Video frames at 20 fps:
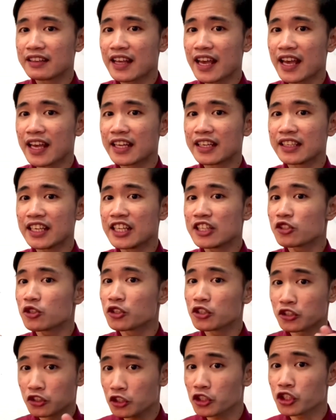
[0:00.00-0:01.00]
then into
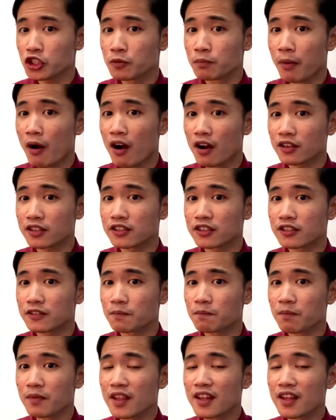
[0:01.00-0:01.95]
the search box.